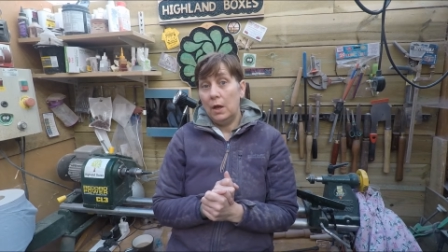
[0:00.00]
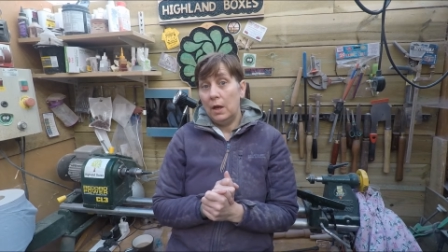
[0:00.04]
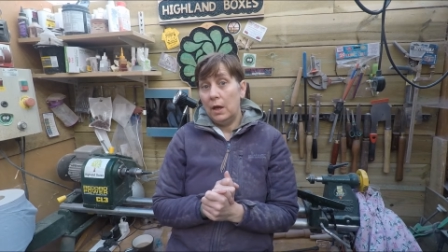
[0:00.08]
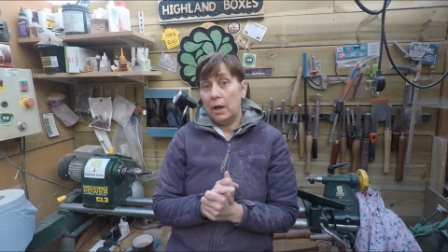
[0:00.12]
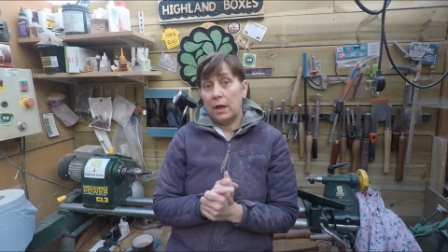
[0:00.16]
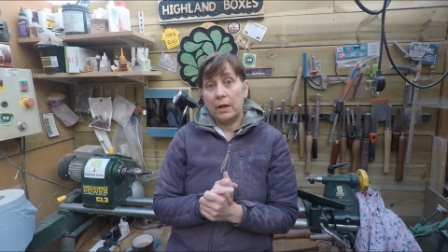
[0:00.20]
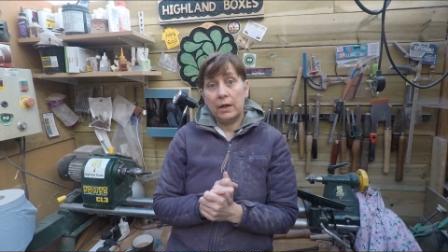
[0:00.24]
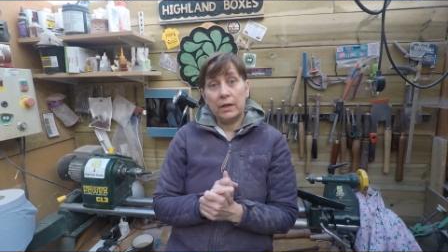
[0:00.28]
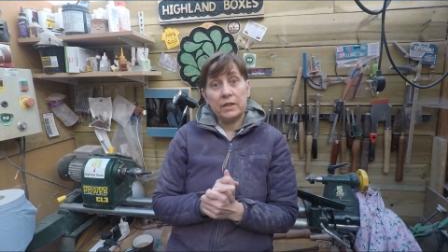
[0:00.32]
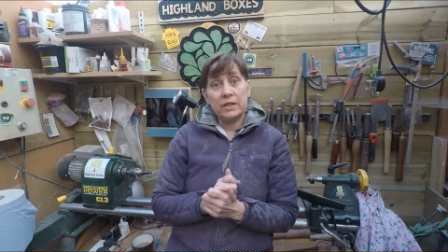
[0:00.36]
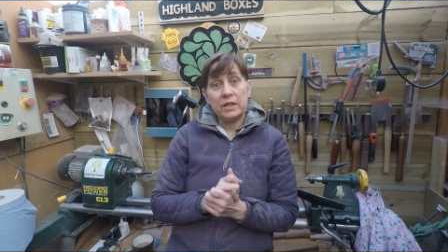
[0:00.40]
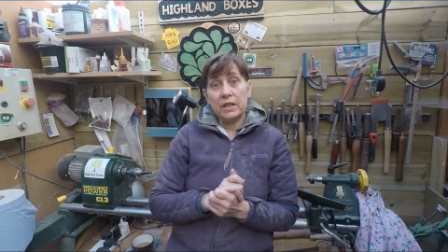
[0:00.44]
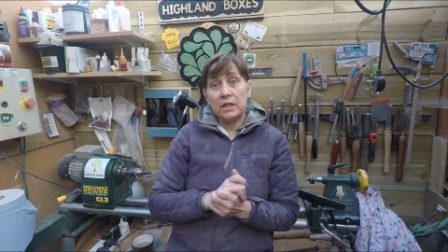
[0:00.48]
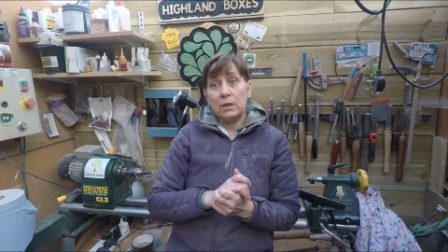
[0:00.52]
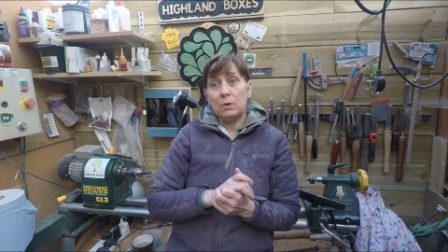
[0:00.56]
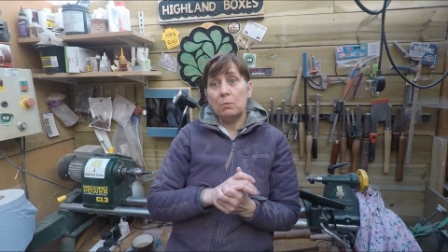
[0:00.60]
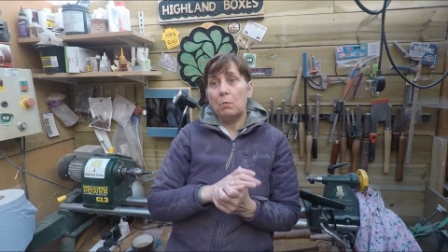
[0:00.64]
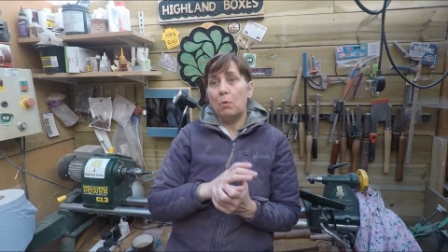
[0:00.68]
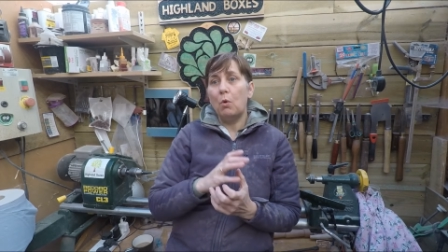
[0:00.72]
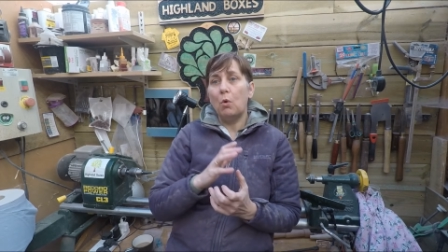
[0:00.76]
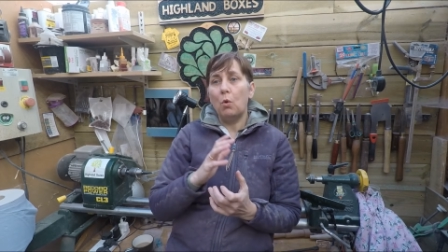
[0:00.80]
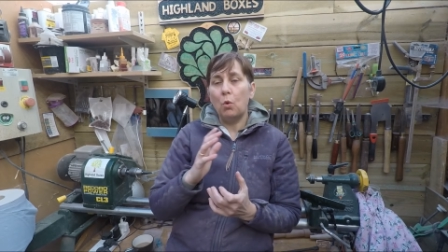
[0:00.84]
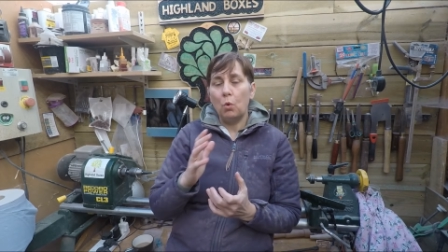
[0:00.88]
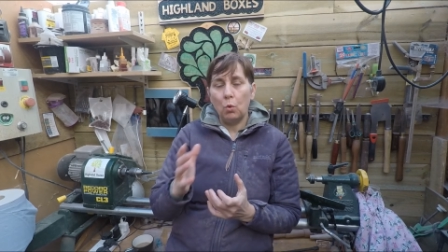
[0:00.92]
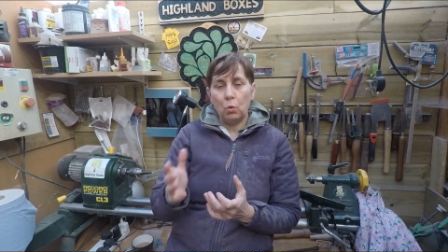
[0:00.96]
And I see them
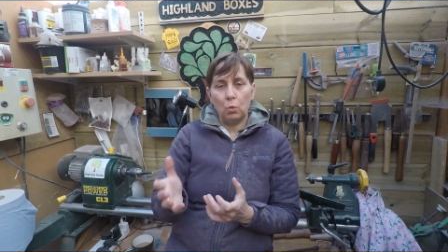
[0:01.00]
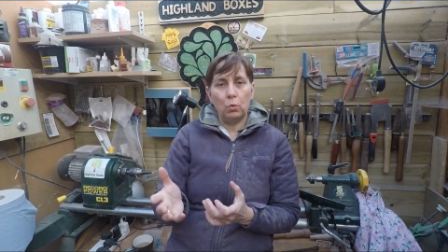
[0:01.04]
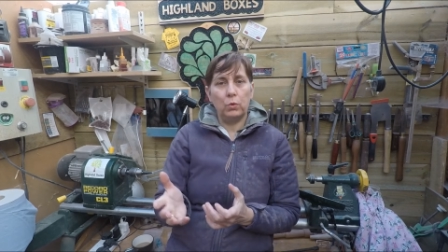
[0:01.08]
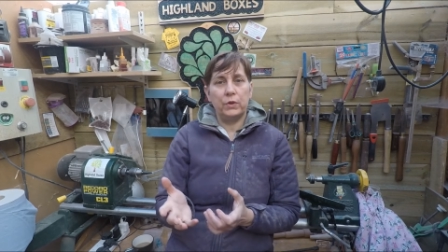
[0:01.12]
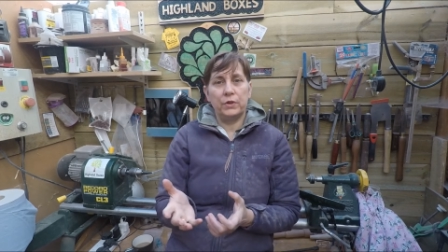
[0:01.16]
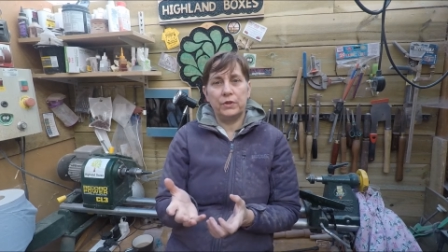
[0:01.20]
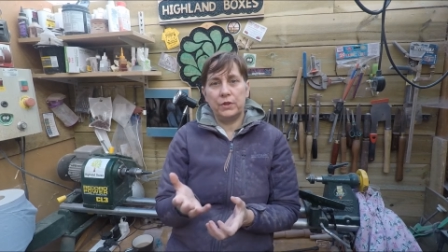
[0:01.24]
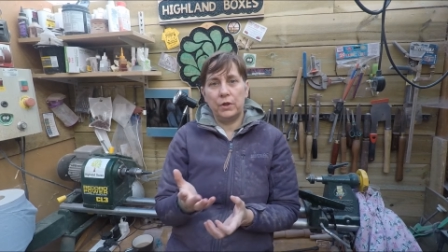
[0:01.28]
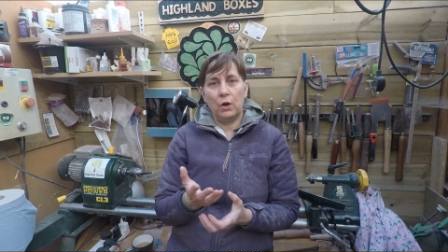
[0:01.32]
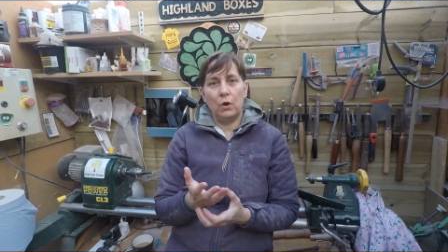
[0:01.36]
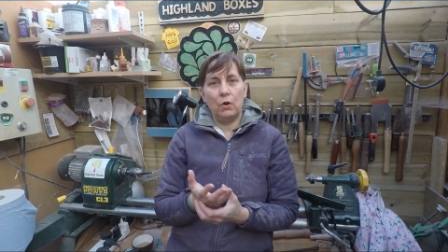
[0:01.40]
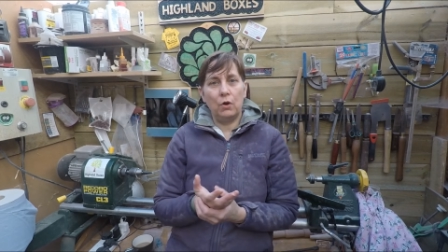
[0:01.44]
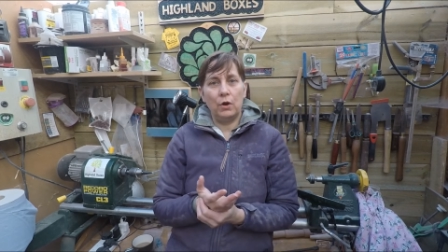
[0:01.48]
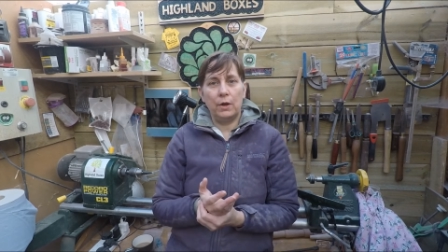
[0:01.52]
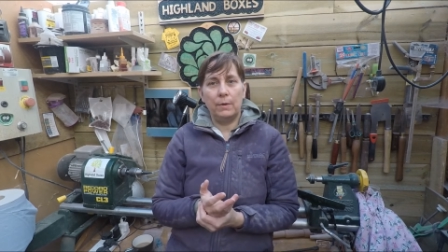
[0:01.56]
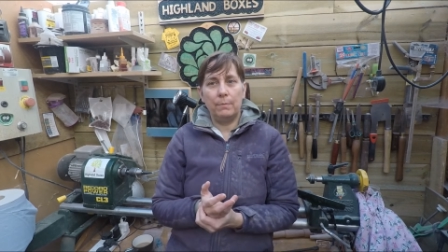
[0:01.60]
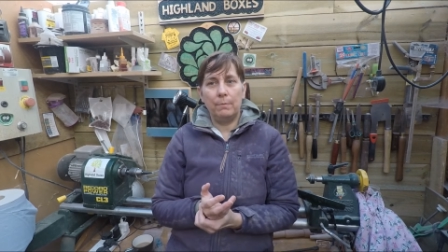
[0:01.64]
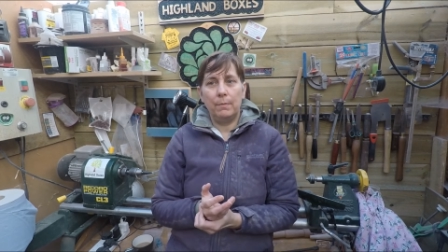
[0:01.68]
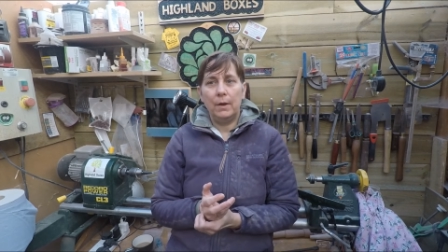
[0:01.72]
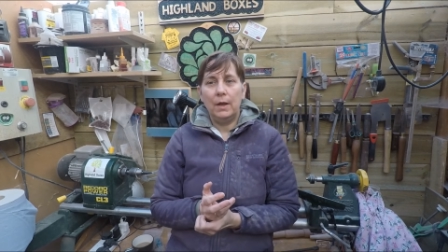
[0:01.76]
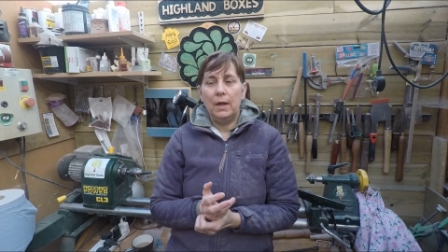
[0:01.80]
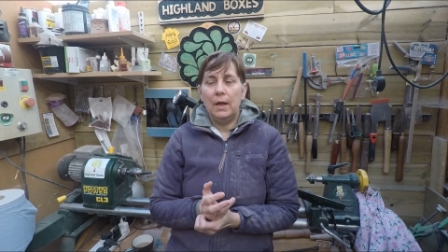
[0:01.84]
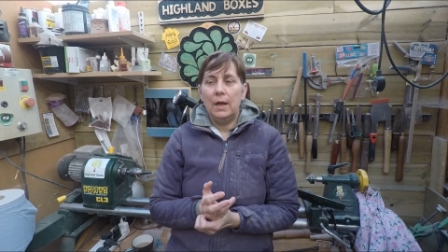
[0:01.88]
all the time,